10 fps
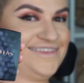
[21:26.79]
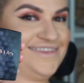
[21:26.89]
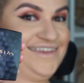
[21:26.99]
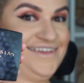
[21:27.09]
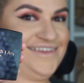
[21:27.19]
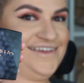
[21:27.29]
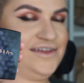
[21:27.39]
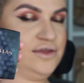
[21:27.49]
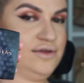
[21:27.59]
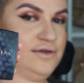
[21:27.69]
Look at
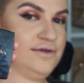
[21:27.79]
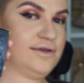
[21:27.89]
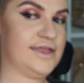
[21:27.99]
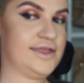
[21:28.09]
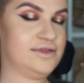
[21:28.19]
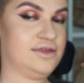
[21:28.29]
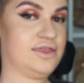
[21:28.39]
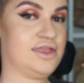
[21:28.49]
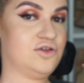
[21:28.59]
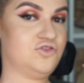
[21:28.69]
that. In
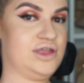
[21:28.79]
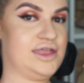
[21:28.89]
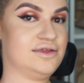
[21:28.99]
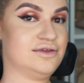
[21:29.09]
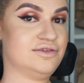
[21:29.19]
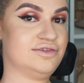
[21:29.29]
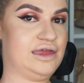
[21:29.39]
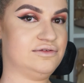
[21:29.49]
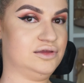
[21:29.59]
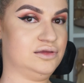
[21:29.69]
the shade
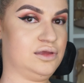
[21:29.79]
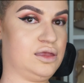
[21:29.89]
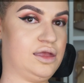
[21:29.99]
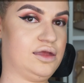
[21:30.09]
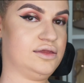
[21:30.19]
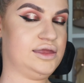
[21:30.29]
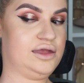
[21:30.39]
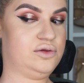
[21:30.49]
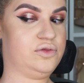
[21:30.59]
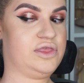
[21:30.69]
Saddle.
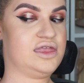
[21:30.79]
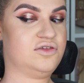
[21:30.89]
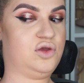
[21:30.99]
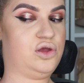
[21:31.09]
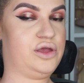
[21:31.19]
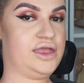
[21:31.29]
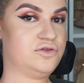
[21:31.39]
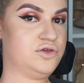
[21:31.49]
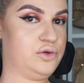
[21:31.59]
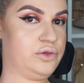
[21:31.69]
Now, these are a
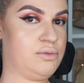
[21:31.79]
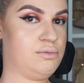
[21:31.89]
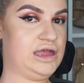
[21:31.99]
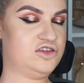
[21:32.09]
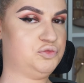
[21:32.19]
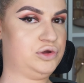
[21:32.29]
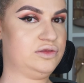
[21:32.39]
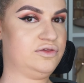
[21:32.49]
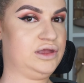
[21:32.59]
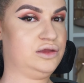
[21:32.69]
totally matte
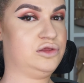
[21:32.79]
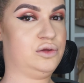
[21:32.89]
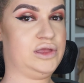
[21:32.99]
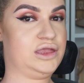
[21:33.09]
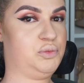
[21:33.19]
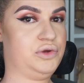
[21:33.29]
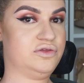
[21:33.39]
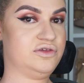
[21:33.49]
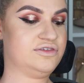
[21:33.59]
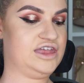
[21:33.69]
bronzer. I don't like a
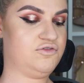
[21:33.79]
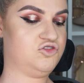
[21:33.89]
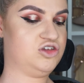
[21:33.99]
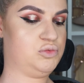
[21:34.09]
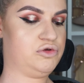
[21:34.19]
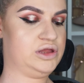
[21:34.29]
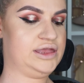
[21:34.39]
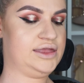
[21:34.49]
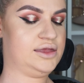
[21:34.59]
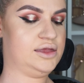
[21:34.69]
bronzer to have a shimmer in
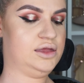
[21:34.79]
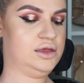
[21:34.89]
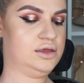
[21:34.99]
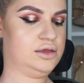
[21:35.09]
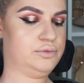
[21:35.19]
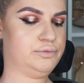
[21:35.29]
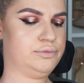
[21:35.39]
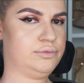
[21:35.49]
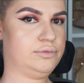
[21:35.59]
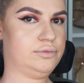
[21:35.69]
it.
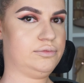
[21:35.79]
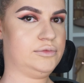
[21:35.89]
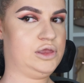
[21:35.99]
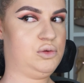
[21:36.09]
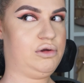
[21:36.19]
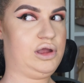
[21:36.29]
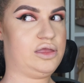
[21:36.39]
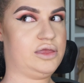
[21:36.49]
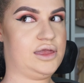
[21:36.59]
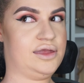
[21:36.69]
Are you alright
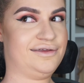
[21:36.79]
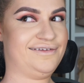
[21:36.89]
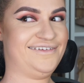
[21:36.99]
there?